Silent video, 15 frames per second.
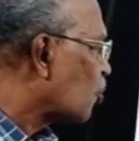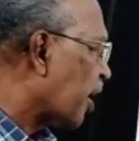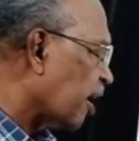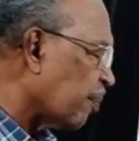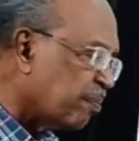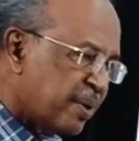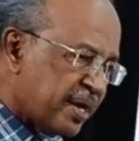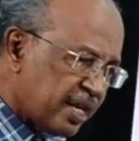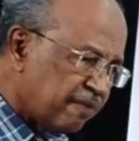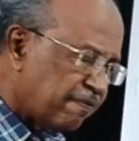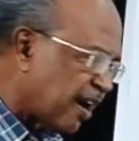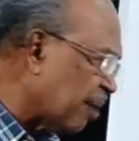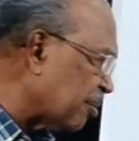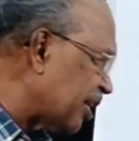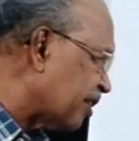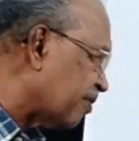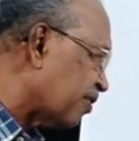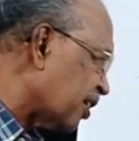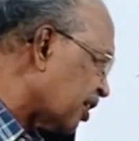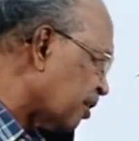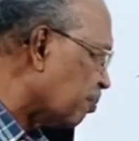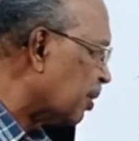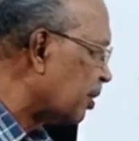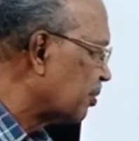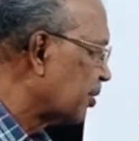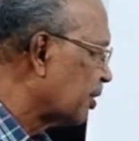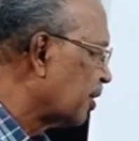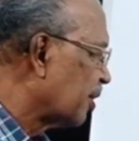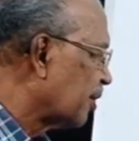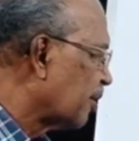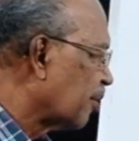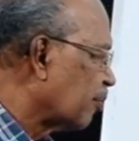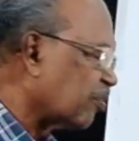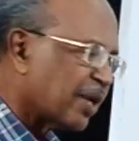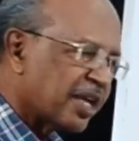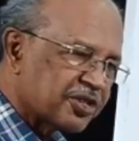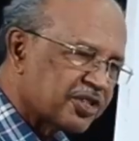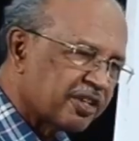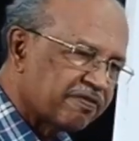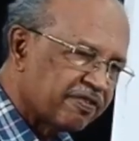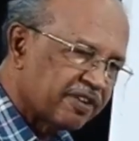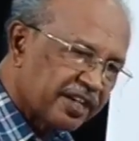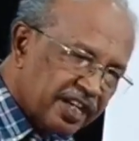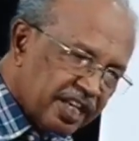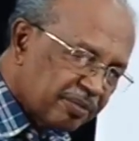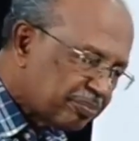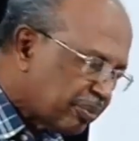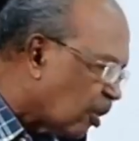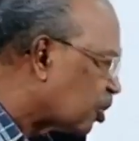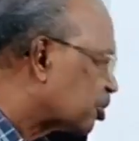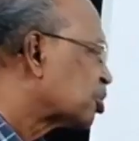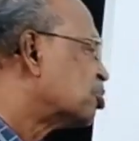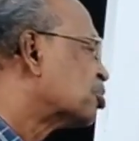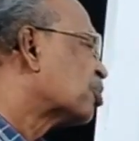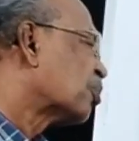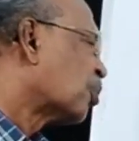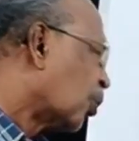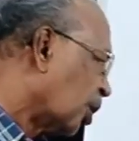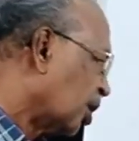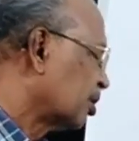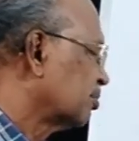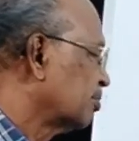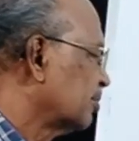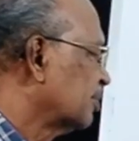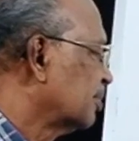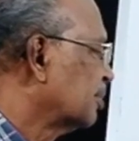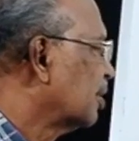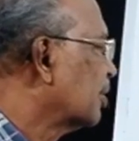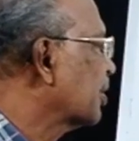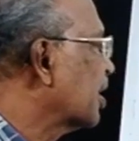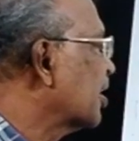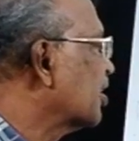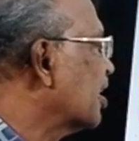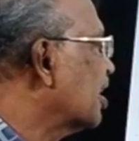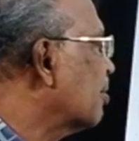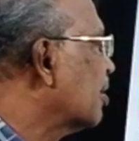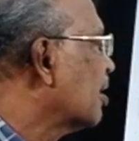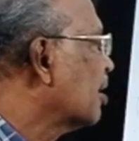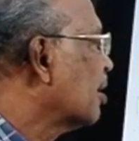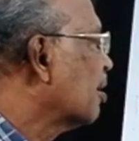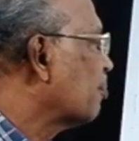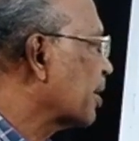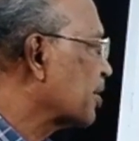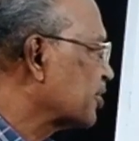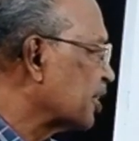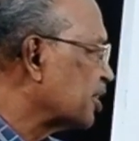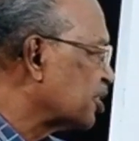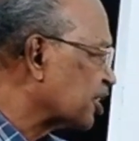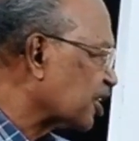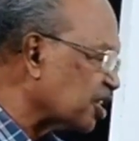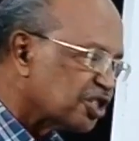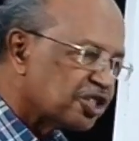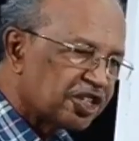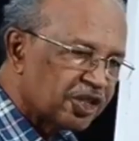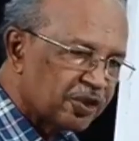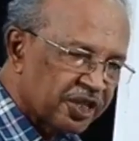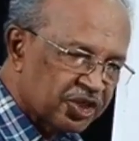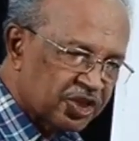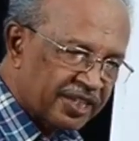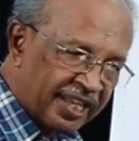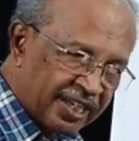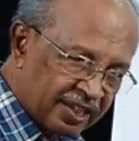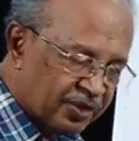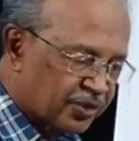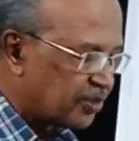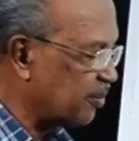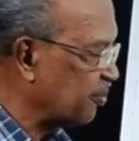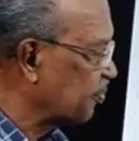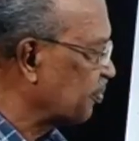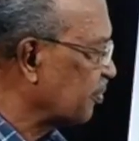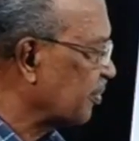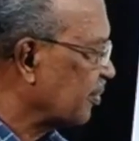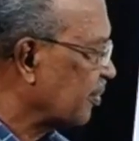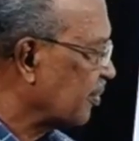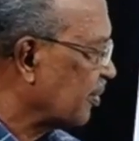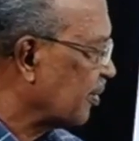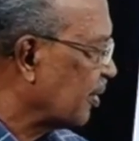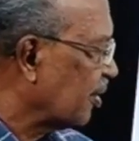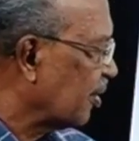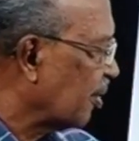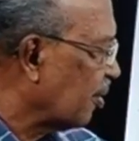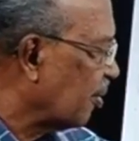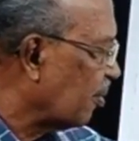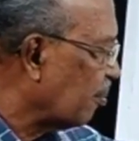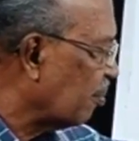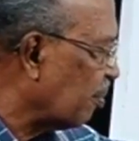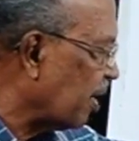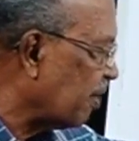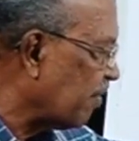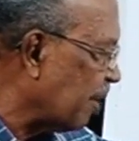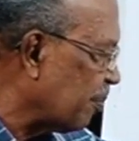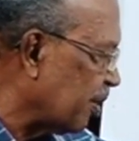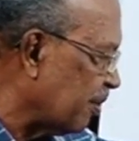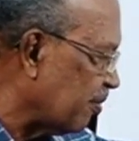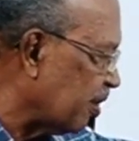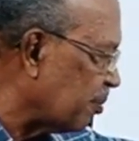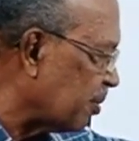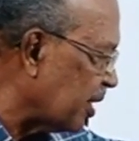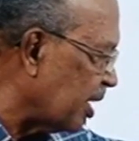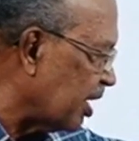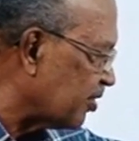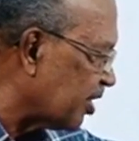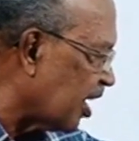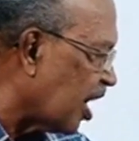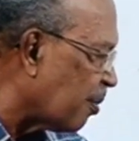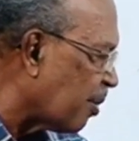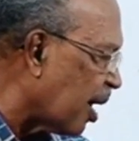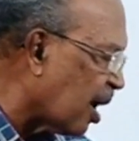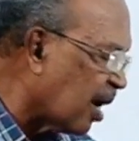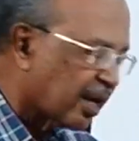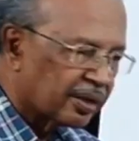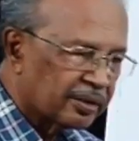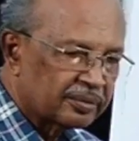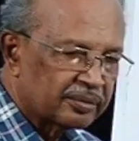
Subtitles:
a be family verb plays a very important role in the present continuous tense. Be family verb is, am, are,